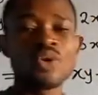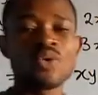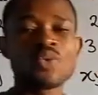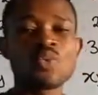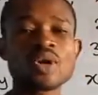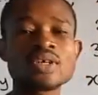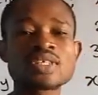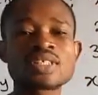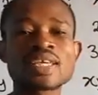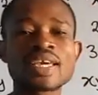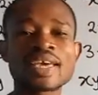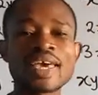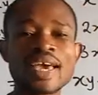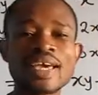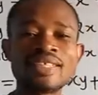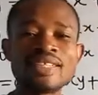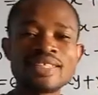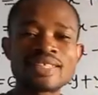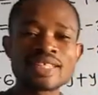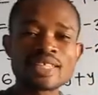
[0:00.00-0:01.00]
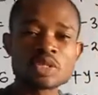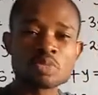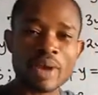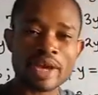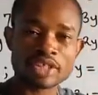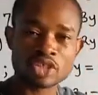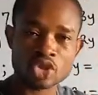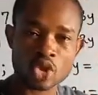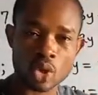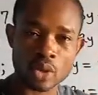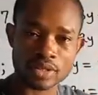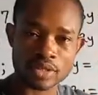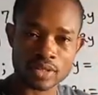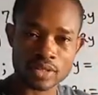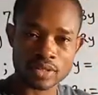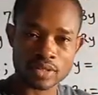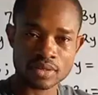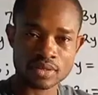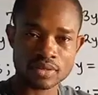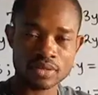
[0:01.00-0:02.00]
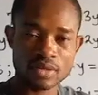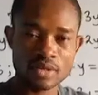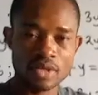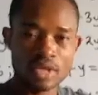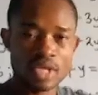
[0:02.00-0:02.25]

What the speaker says: Once again, it is my choice.